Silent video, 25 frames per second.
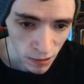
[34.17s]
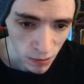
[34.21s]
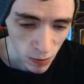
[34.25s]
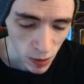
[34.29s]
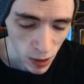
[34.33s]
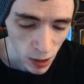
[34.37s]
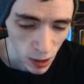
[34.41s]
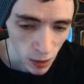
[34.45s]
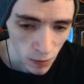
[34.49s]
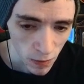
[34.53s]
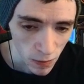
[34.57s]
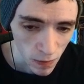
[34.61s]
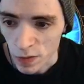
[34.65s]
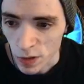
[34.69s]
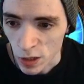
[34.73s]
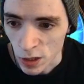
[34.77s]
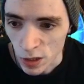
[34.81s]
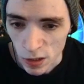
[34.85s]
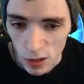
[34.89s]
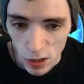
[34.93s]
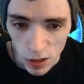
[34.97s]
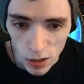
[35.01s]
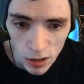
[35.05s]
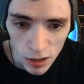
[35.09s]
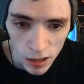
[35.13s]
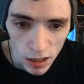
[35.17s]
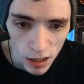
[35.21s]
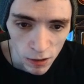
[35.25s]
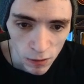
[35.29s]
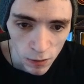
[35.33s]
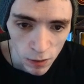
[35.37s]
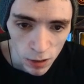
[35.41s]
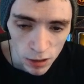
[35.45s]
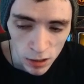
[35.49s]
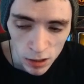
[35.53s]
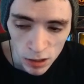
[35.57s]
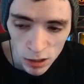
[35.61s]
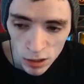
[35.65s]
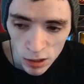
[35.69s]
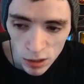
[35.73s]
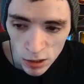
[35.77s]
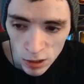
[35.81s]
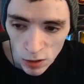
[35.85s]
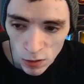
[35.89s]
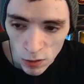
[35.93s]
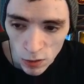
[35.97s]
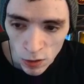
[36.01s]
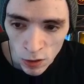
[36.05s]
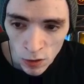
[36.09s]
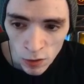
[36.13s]
So to start, I want to just
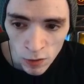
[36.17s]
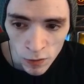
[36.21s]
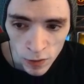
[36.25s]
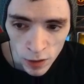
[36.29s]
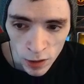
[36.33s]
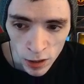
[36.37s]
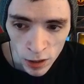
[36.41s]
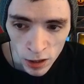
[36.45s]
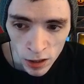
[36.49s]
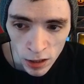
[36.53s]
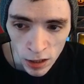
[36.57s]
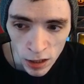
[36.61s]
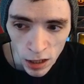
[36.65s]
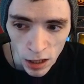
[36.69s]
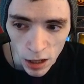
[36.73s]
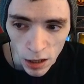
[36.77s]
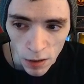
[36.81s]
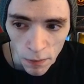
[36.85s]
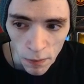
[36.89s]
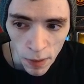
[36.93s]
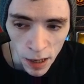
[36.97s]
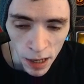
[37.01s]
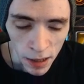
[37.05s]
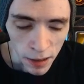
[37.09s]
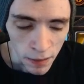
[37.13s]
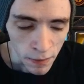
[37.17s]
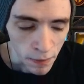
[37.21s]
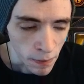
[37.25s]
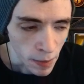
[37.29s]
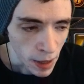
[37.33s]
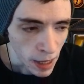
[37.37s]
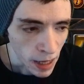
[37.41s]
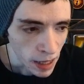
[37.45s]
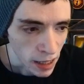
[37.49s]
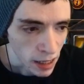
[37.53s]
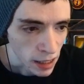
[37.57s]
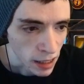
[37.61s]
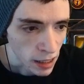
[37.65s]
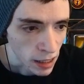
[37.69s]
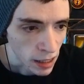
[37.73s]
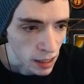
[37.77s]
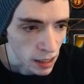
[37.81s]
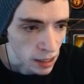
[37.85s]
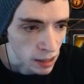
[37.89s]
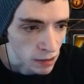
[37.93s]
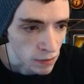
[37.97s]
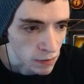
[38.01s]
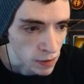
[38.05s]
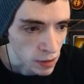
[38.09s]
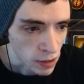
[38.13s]
go over my bank and
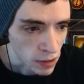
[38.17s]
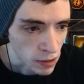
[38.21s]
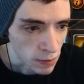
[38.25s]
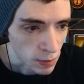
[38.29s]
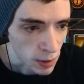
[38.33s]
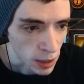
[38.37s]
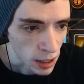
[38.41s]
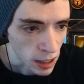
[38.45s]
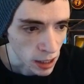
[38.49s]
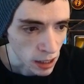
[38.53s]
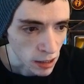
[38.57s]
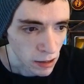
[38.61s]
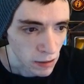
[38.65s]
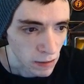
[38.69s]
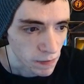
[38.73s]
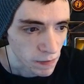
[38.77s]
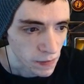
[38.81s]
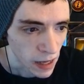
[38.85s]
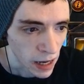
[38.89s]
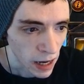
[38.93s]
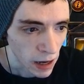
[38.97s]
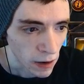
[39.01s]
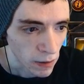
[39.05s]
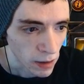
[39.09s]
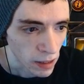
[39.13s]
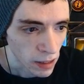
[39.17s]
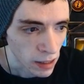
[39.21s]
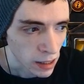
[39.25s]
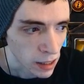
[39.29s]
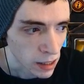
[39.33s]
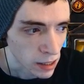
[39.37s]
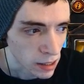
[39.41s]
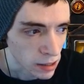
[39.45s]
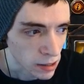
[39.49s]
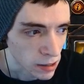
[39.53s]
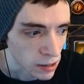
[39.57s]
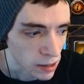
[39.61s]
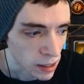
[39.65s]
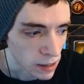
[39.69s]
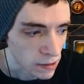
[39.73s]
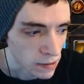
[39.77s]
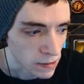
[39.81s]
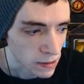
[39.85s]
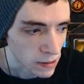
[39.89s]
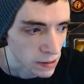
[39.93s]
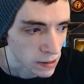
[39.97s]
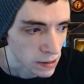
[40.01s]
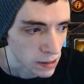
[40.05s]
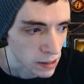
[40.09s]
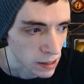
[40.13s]
kind of explain how I got to that
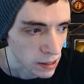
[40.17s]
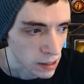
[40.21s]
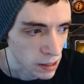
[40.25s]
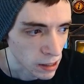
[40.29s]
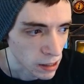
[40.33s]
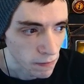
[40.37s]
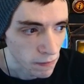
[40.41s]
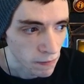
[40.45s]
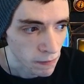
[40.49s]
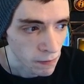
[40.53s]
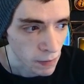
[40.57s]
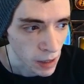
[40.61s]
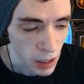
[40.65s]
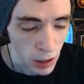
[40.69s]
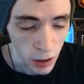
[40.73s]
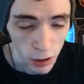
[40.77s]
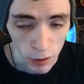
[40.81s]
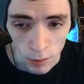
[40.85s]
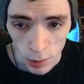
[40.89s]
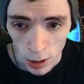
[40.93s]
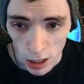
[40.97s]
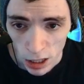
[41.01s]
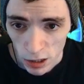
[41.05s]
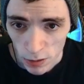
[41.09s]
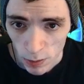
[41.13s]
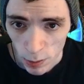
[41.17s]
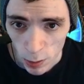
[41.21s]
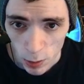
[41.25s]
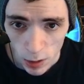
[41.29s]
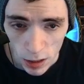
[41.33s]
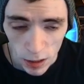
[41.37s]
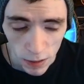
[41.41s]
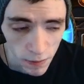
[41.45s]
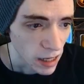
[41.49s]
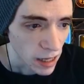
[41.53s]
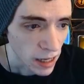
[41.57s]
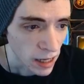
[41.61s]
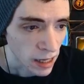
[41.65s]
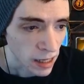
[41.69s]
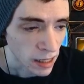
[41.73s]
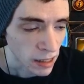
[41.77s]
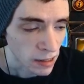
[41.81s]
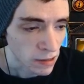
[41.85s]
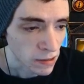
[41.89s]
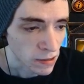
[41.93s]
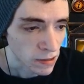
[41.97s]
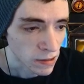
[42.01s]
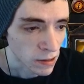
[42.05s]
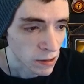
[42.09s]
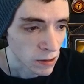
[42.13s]
60 mirror price point. And
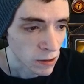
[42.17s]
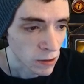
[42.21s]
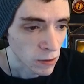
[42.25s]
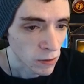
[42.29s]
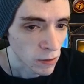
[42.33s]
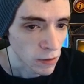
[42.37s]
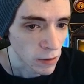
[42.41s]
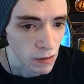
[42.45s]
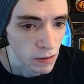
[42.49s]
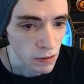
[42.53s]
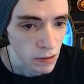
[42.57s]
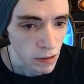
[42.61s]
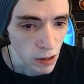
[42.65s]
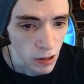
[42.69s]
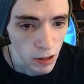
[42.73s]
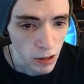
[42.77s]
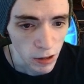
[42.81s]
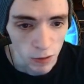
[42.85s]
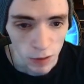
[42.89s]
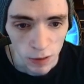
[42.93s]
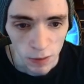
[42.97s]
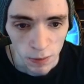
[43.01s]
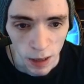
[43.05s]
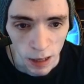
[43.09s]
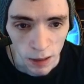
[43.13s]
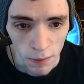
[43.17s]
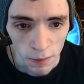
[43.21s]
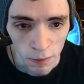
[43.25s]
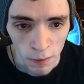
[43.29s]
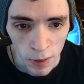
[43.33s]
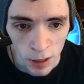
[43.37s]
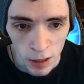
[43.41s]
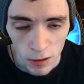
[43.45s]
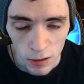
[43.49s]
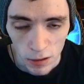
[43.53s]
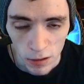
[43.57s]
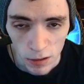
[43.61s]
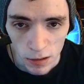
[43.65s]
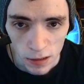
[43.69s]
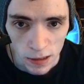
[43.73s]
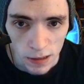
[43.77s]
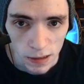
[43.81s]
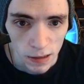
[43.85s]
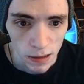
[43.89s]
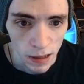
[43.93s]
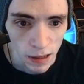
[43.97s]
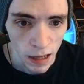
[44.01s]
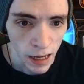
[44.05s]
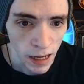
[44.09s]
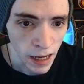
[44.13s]
so starting with my build,
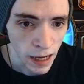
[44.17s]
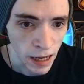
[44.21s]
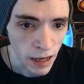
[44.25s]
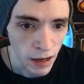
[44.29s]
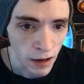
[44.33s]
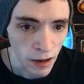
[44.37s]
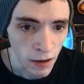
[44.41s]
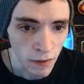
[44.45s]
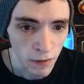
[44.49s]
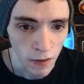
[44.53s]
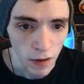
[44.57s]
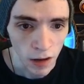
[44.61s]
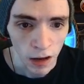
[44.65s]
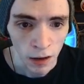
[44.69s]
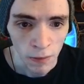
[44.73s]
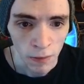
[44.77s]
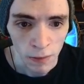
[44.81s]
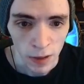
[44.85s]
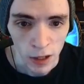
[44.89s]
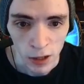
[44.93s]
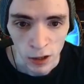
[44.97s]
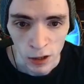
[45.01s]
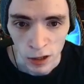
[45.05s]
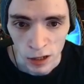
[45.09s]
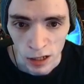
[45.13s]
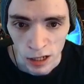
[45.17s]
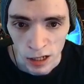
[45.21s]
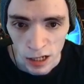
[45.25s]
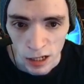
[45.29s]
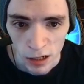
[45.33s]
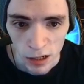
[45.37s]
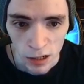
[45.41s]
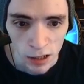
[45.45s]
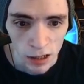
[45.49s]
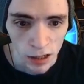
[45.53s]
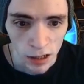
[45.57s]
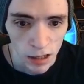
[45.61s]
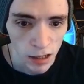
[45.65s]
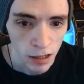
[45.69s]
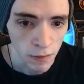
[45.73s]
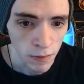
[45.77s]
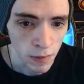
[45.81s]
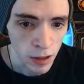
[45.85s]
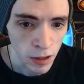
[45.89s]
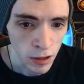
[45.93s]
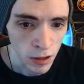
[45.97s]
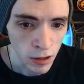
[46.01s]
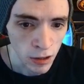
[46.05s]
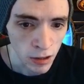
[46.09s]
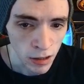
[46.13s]
I have a mirror here, a
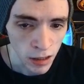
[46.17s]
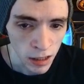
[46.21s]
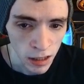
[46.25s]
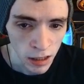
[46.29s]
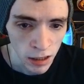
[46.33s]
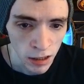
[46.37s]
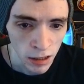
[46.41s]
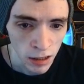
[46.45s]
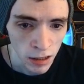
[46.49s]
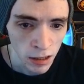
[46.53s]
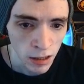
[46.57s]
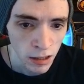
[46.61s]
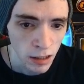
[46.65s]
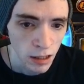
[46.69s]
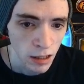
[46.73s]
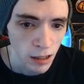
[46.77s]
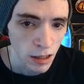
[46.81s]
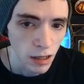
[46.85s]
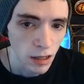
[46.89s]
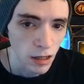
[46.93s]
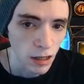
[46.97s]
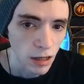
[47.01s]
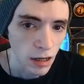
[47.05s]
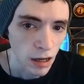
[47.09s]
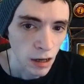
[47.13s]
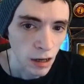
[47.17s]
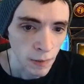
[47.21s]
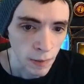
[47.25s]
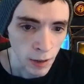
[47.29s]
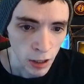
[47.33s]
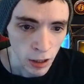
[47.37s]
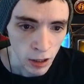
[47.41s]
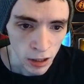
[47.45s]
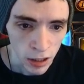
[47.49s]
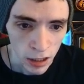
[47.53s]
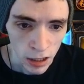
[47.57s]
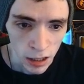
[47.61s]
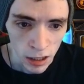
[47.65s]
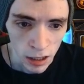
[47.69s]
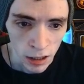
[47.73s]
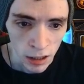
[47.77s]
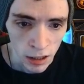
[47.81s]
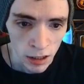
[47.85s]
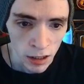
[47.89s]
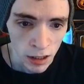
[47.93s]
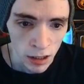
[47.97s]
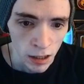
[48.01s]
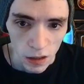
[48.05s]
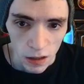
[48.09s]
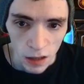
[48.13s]
mirror here, a mirror
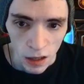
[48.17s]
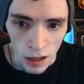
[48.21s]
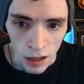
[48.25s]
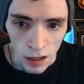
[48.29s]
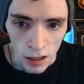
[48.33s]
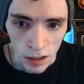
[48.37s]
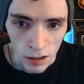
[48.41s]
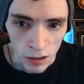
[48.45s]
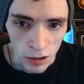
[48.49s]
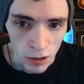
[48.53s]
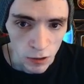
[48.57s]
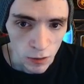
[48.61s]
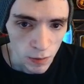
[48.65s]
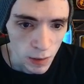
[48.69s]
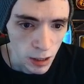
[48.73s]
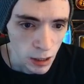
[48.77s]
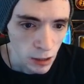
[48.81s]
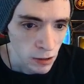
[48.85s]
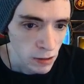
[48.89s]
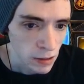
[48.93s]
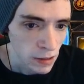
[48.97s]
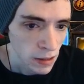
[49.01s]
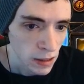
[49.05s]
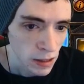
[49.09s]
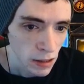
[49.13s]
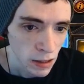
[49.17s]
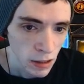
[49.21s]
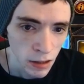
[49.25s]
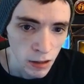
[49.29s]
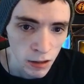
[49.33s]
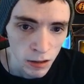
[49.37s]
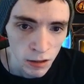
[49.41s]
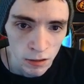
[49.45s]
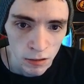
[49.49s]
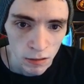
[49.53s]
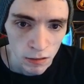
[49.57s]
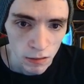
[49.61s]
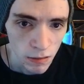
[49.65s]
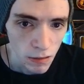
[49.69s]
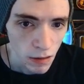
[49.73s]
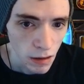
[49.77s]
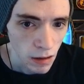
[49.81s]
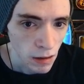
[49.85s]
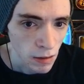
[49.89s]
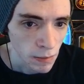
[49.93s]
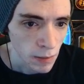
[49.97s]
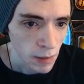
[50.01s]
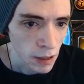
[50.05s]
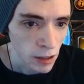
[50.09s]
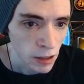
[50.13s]
here, two mirrors here,
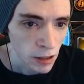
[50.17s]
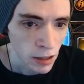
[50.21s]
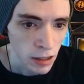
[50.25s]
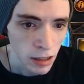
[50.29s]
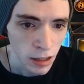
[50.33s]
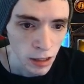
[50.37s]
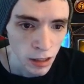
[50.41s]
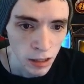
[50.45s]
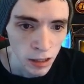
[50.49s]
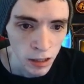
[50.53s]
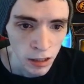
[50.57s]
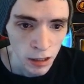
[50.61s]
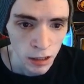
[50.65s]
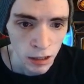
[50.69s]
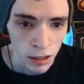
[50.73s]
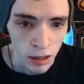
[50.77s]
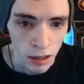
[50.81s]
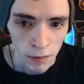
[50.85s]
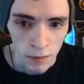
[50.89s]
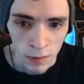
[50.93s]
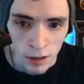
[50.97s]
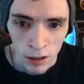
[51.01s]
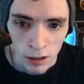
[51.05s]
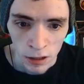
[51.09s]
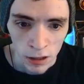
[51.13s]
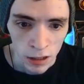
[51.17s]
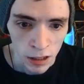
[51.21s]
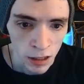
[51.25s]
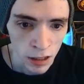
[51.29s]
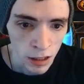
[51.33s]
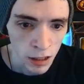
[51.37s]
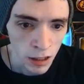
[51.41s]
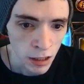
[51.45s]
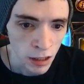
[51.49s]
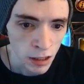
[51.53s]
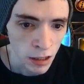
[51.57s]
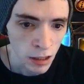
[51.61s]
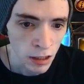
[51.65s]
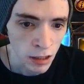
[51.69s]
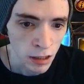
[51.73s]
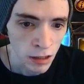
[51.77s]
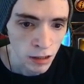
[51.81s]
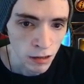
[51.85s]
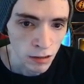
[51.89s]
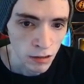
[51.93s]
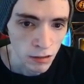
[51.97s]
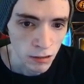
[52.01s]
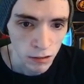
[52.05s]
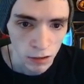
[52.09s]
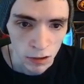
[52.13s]
a mirror here, a mirror here,
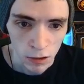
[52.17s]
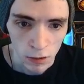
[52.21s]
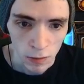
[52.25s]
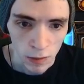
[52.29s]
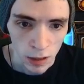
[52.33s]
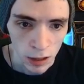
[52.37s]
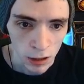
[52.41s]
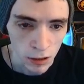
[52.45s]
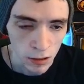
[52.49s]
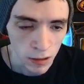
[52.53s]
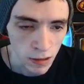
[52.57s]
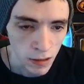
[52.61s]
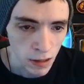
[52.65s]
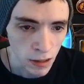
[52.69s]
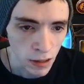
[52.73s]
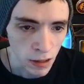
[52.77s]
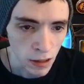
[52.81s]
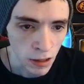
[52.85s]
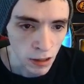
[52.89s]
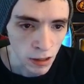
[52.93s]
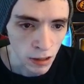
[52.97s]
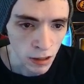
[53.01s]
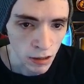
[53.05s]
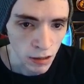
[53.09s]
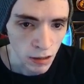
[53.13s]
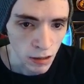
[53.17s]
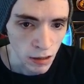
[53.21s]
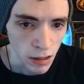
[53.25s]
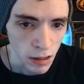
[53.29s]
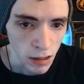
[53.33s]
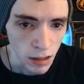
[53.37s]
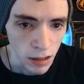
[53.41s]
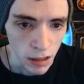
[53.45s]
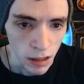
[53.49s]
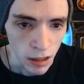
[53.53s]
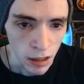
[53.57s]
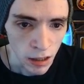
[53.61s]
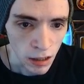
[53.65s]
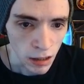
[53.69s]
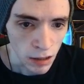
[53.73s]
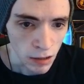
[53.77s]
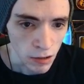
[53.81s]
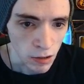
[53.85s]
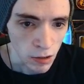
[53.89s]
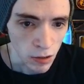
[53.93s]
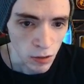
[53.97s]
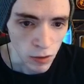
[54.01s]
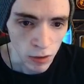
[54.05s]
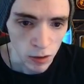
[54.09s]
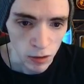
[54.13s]
two mirrors here,
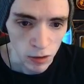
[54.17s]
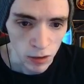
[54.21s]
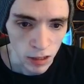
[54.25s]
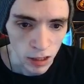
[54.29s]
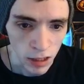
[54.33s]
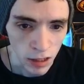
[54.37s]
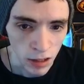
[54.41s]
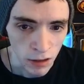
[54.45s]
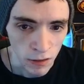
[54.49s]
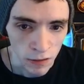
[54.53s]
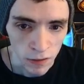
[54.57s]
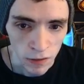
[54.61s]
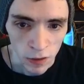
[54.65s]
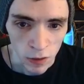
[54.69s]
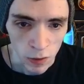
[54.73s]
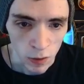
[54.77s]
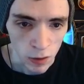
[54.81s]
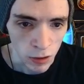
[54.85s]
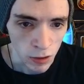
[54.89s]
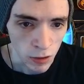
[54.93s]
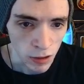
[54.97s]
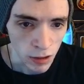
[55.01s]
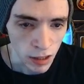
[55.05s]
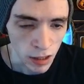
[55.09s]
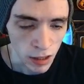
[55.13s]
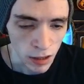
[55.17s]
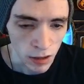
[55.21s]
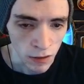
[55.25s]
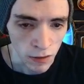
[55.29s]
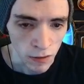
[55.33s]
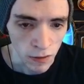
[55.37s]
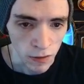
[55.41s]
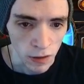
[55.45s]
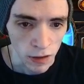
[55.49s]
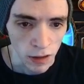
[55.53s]
200 div, 200 div.